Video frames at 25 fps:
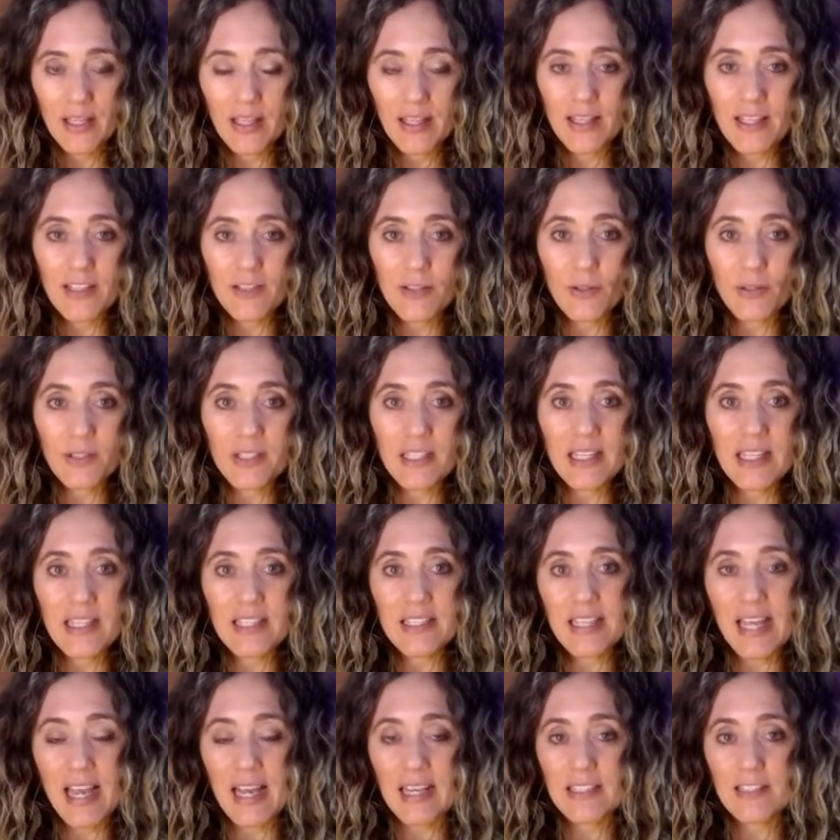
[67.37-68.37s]
There's also
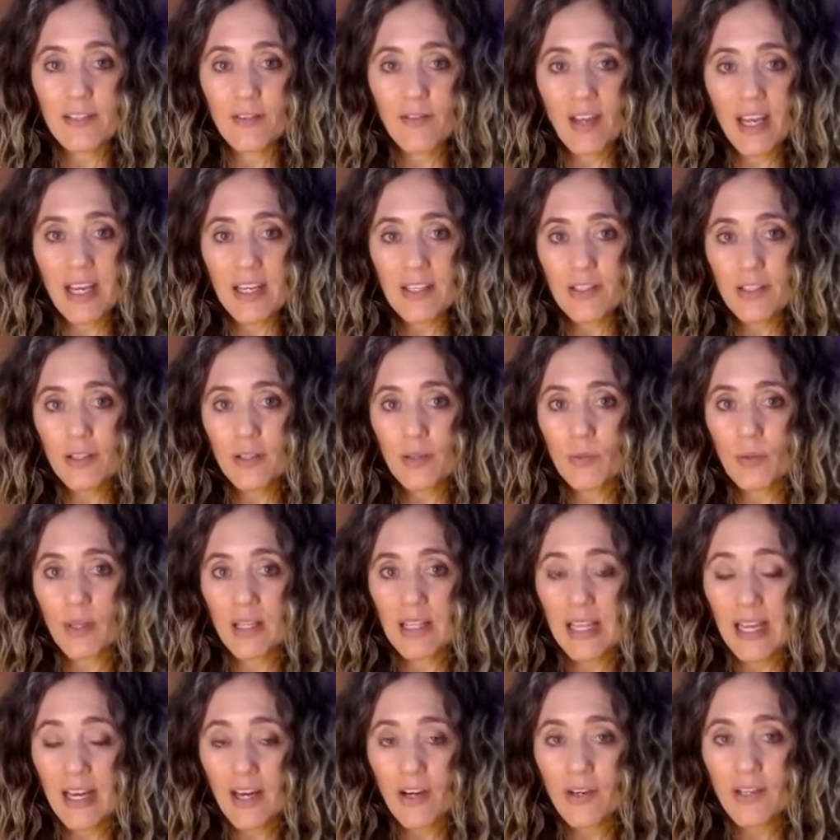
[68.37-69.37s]
this activation
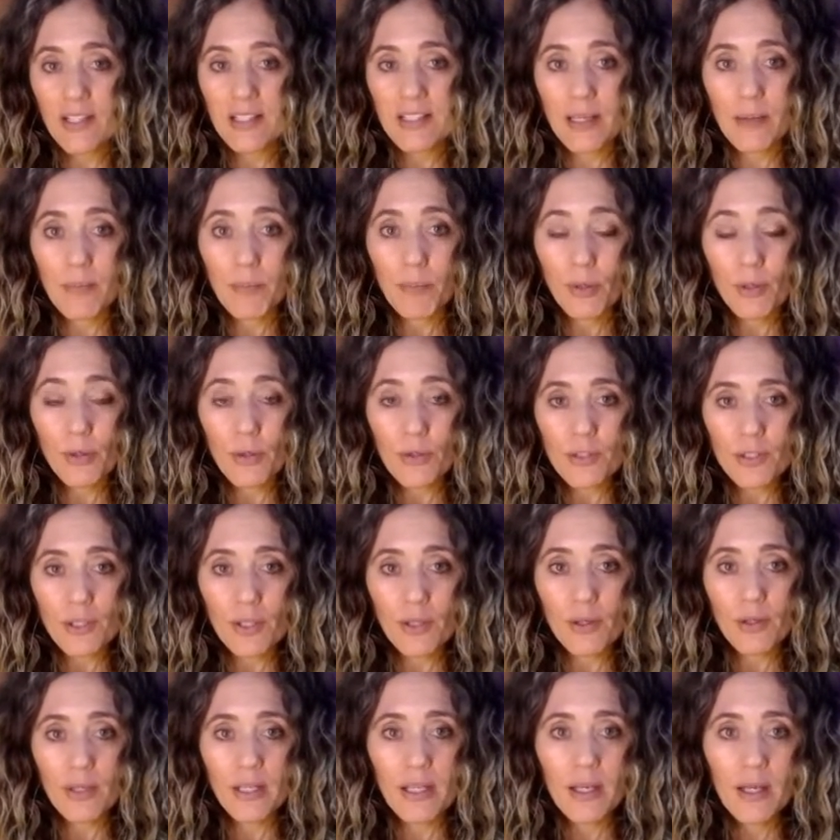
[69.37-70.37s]
with Eris and
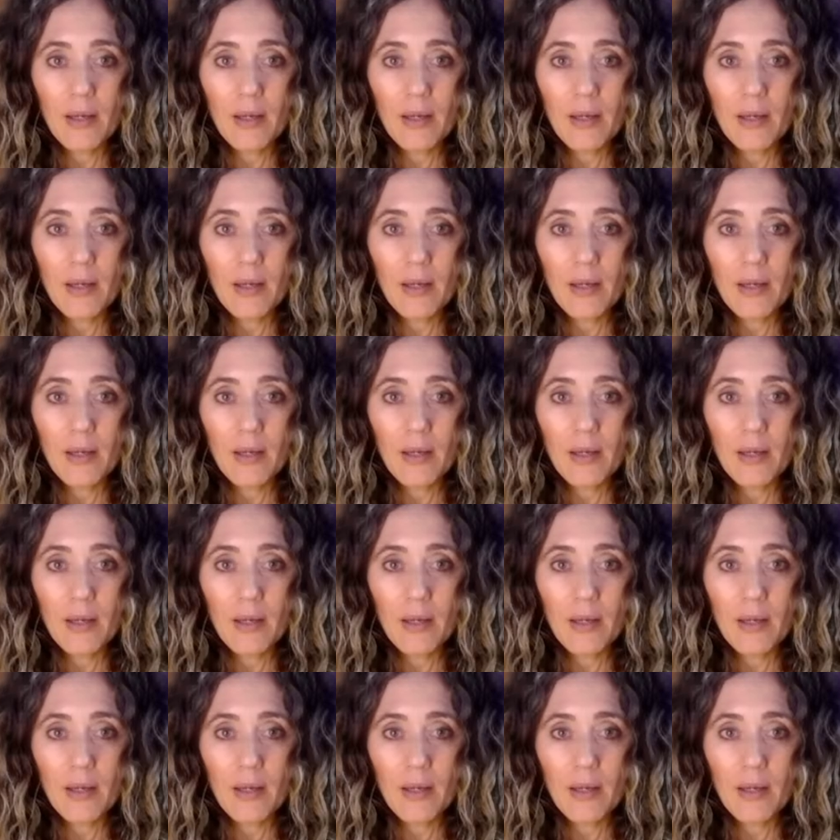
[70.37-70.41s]
Pluto.